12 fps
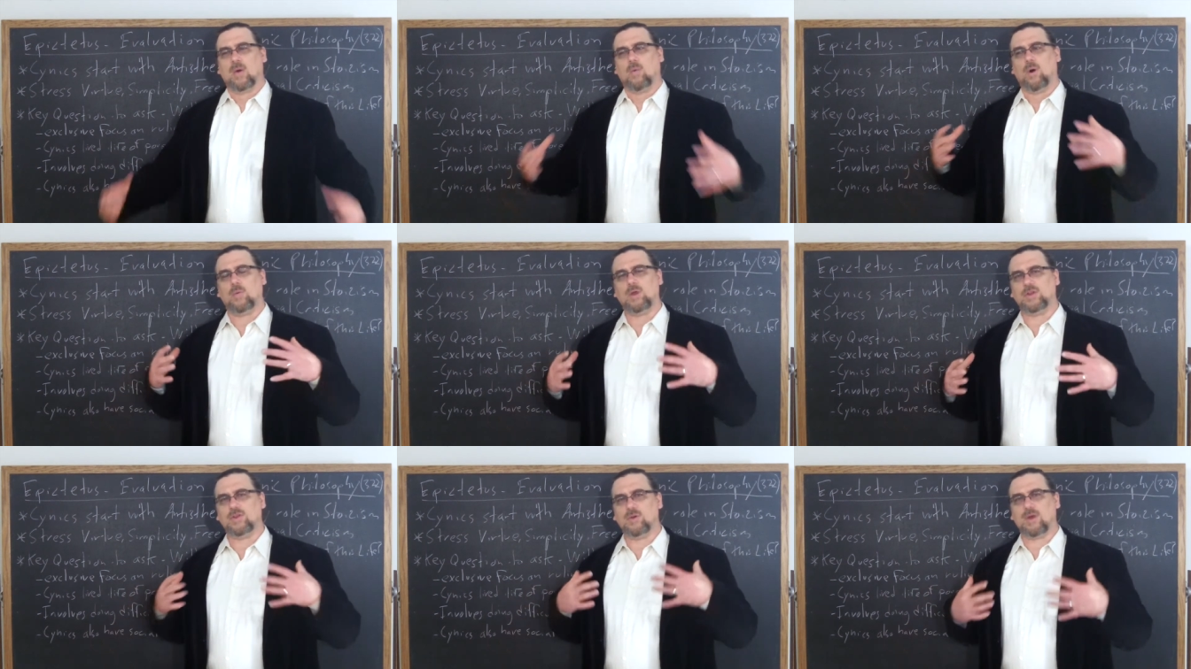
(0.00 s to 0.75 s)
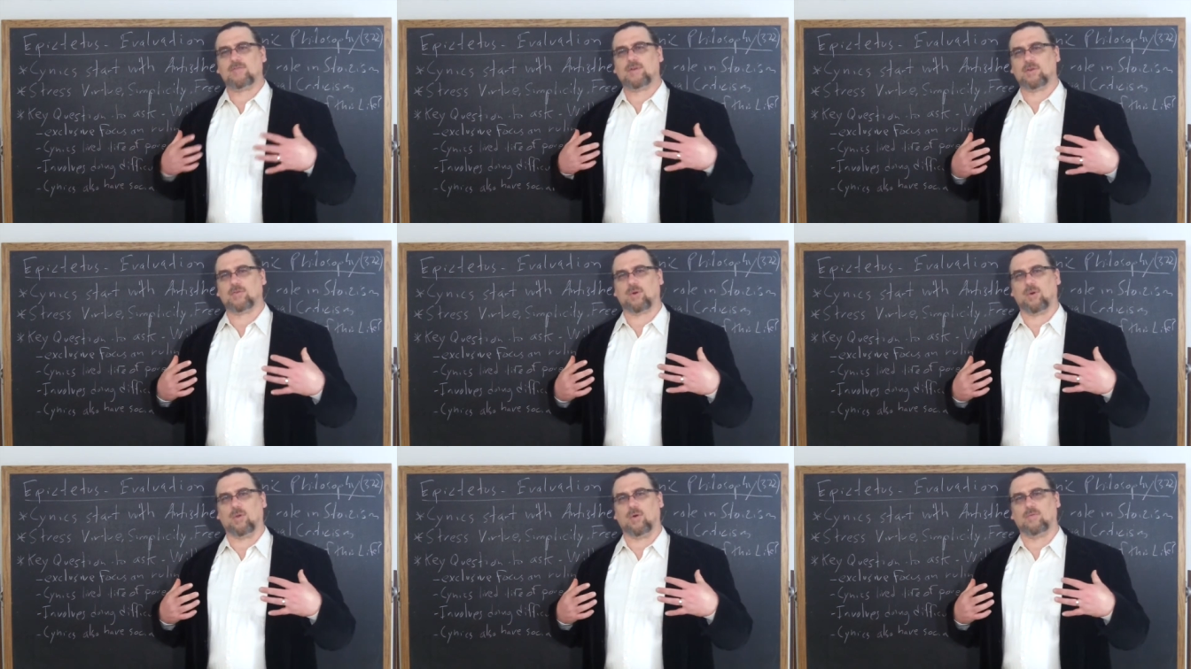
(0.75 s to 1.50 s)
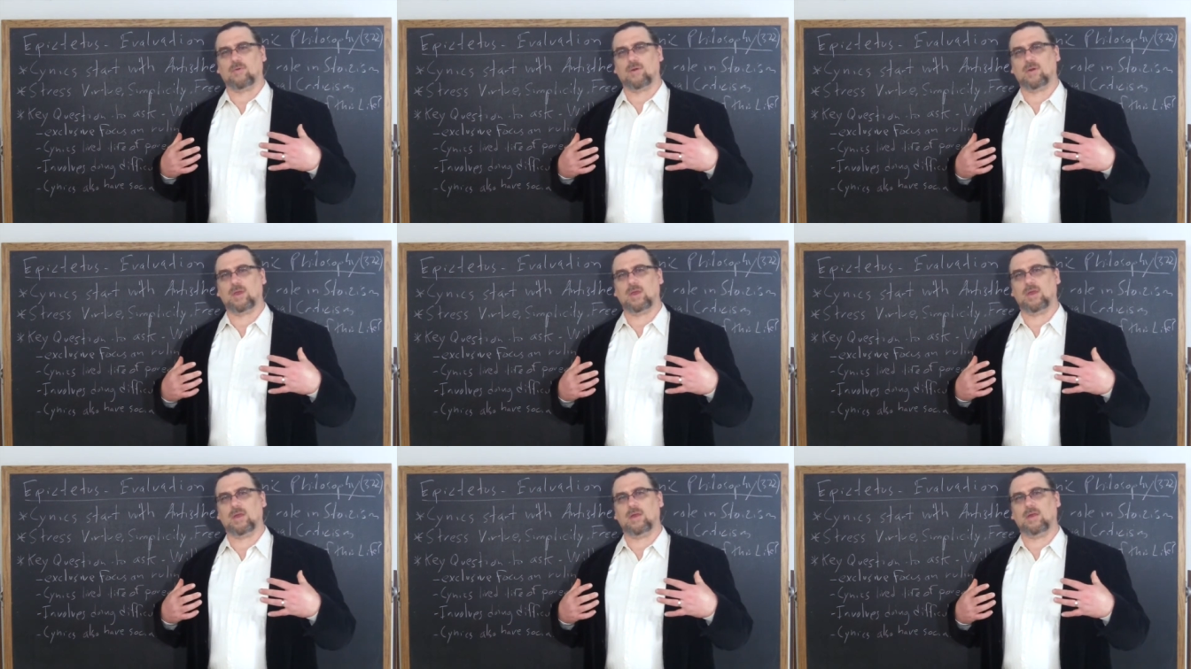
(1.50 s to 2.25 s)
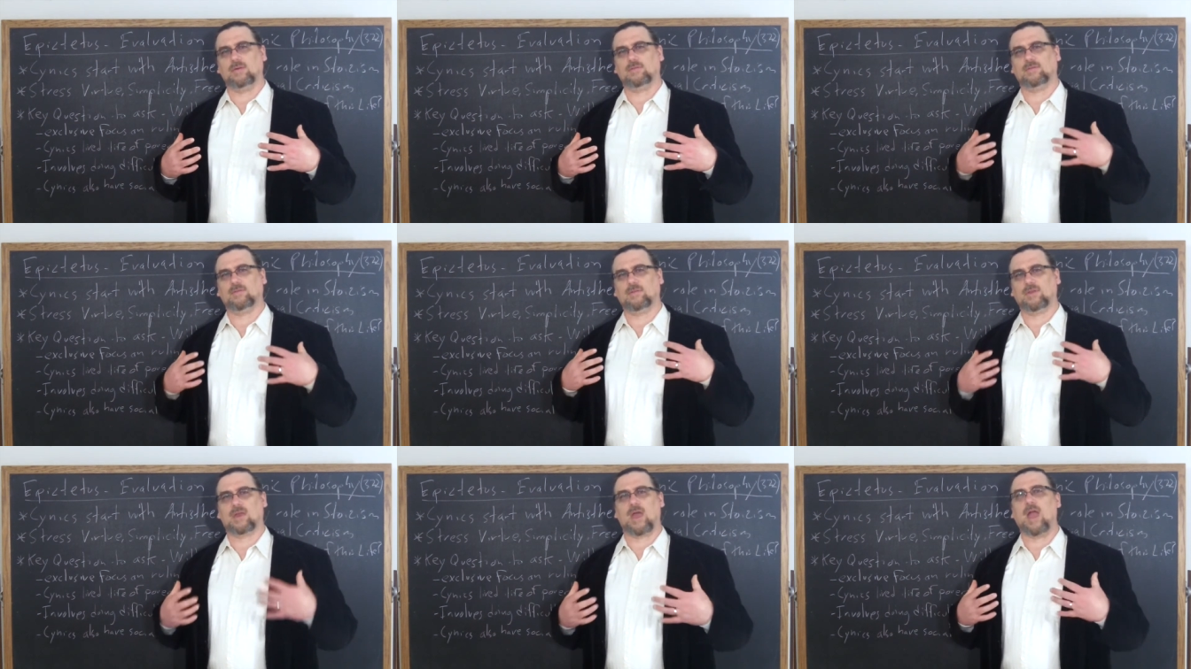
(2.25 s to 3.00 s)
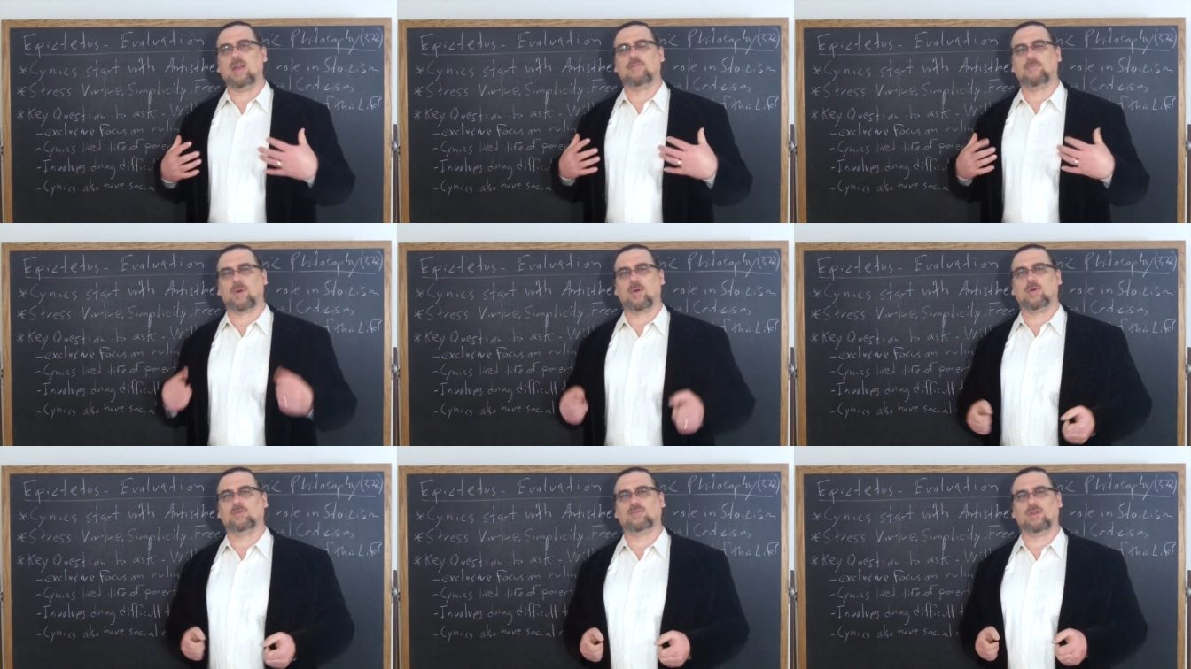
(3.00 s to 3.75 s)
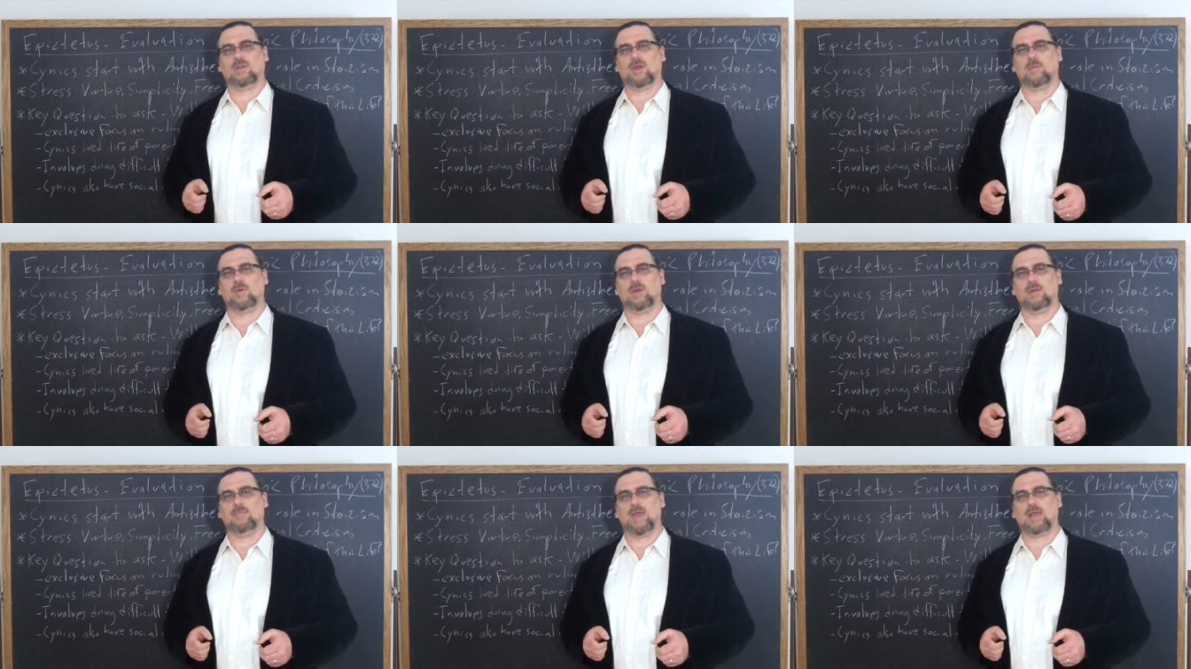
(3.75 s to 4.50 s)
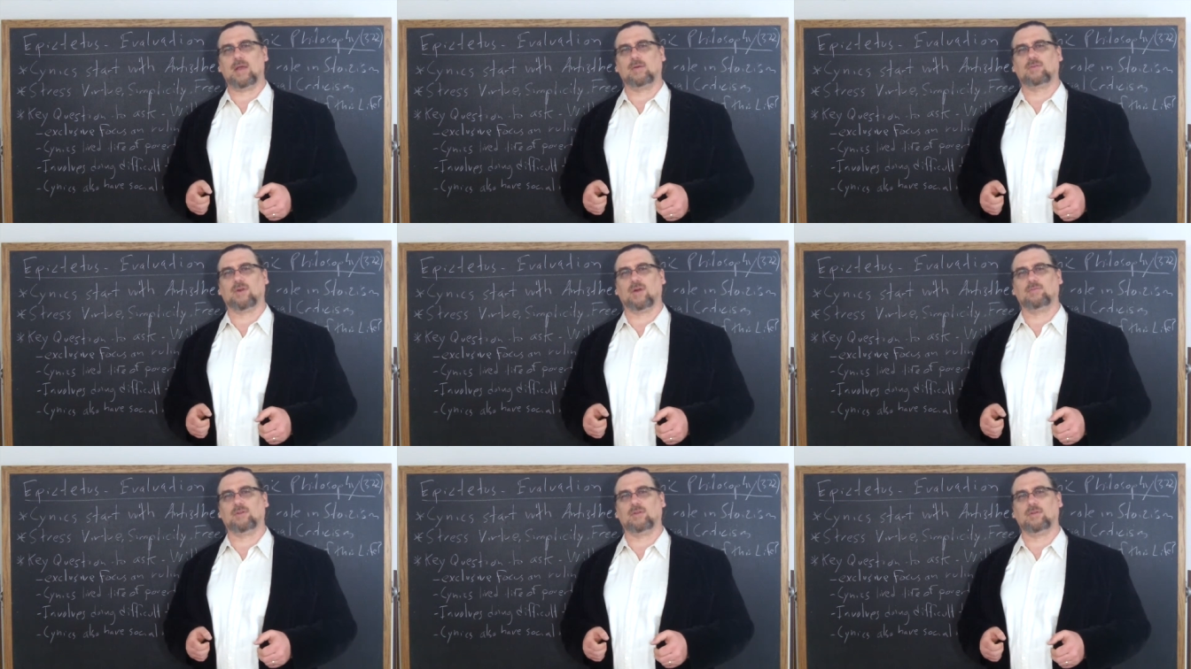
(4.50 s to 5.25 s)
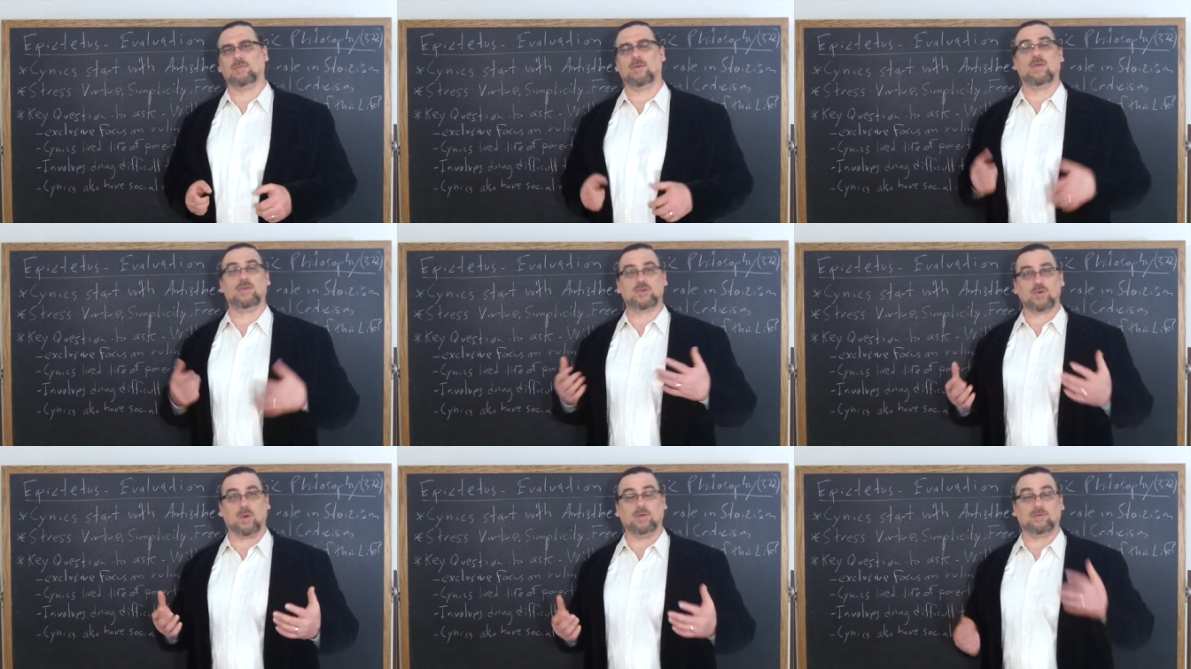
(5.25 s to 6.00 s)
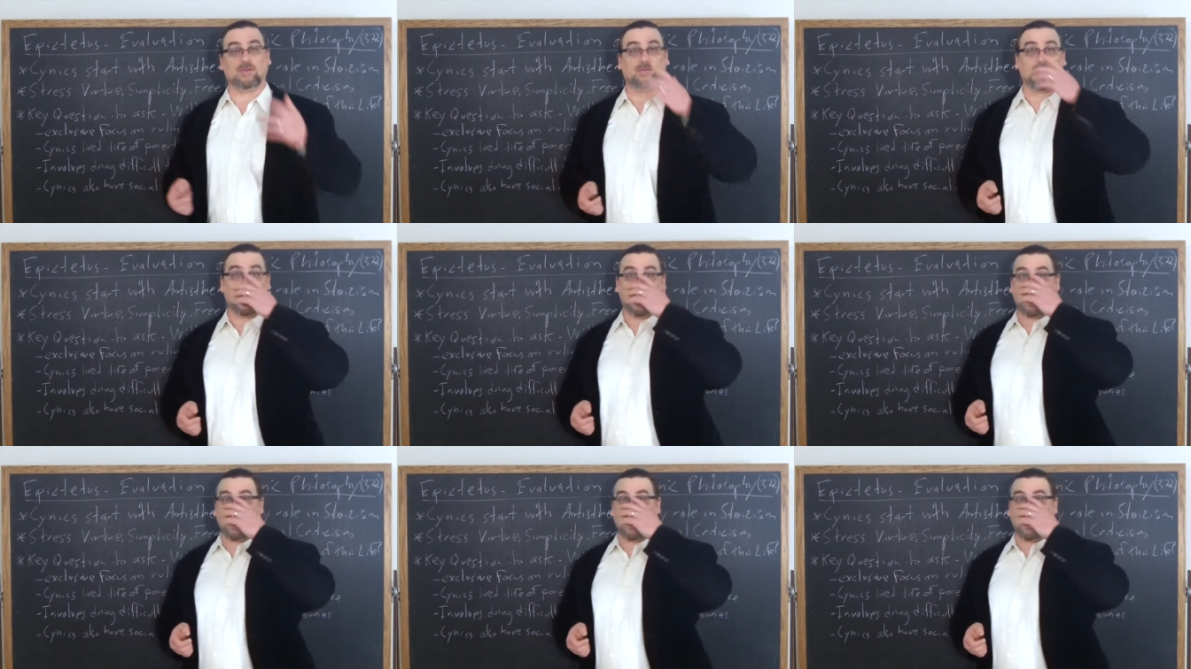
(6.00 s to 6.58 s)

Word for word: What we do have control over is the kind of person that we make ourselves into by the choices